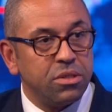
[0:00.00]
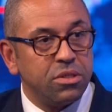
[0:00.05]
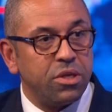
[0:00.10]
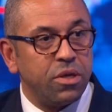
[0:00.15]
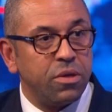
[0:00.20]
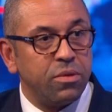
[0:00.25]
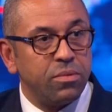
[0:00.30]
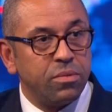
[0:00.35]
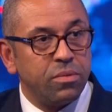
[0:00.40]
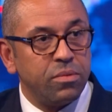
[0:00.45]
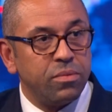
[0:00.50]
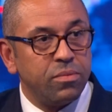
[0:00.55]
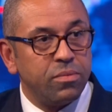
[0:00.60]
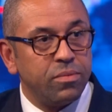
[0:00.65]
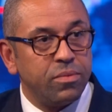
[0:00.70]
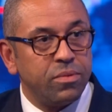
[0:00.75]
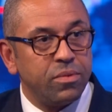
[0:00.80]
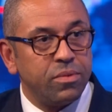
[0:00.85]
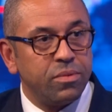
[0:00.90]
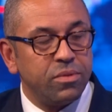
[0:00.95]
of October,
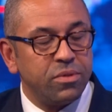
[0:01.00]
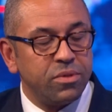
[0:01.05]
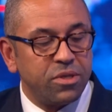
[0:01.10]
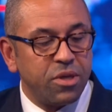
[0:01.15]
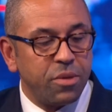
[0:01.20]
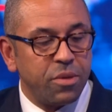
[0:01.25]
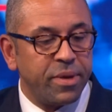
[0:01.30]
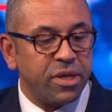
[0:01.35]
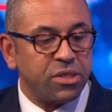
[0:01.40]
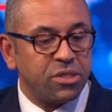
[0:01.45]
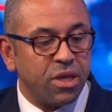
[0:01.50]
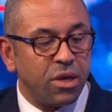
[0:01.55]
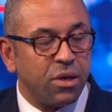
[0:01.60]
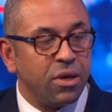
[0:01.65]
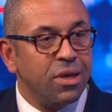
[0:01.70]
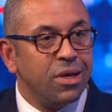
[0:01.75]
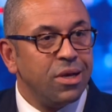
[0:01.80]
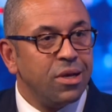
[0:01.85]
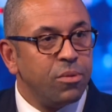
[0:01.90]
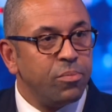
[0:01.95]
whatever it
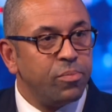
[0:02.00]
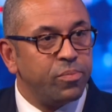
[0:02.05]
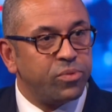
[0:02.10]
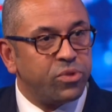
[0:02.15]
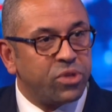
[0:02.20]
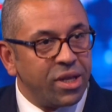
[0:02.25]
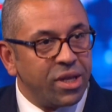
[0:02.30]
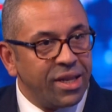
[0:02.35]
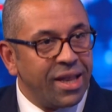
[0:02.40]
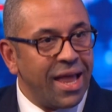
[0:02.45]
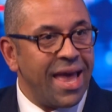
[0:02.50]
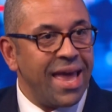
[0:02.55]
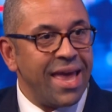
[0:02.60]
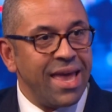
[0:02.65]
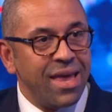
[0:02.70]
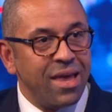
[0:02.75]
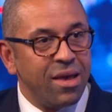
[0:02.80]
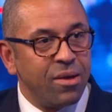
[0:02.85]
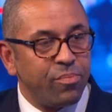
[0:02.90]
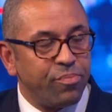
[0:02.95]
takes.
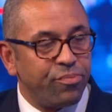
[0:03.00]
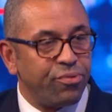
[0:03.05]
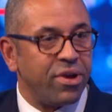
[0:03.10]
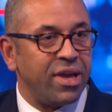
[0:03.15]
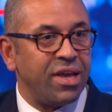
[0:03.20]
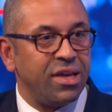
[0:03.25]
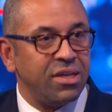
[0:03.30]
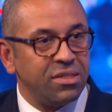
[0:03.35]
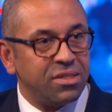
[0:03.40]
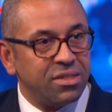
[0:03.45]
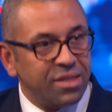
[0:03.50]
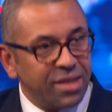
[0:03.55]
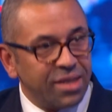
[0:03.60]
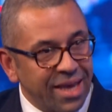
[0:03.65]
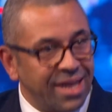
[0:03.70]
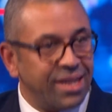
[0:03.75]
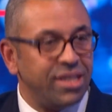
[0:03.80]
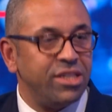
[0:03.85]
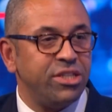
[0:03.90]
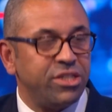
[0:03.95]
Delay brings
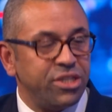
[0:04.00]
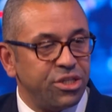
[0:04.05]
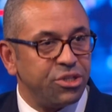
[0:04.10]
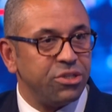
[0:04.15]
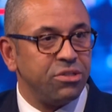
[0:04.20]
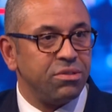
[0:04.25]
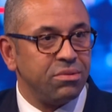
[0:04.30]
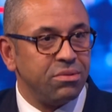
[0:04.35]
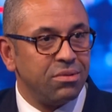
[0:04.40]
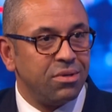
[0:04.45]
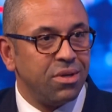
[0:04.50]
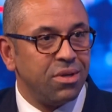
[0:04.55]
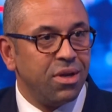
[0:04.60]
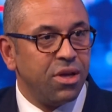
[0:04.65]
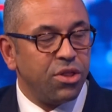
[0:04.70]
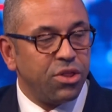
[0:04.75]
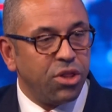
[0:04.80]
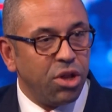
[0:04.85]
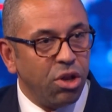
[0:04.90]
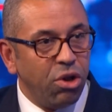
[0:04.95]
indecision.
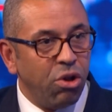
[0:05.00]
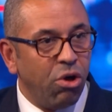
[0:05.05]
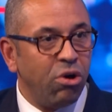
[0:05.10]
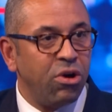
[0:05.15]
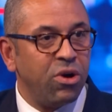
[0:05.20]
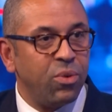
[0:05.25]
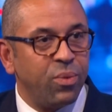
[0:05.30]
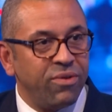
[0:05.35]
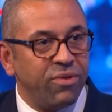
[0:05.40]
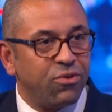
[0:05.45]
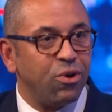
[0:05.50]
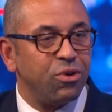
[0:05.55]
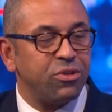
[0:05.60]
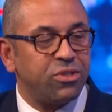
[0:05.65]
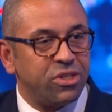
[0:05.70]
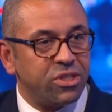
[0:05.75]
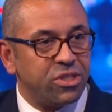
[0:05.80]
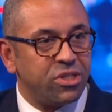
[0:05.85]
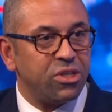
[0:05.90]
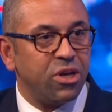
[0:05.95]
The longer we've
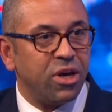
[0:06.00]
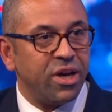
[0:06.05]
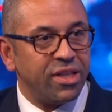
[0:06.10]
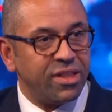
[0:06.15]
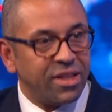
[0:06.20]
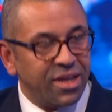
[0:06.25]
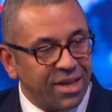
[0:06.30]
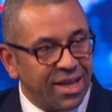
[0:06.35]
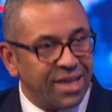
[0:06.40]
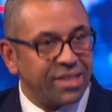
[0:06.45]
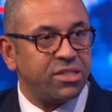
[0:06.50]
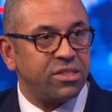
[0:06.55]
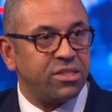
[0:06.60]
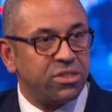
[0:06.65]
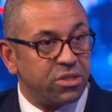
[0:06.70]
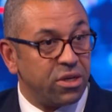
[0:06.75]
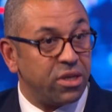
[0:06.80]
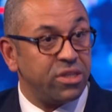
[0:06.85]
got to decide, the less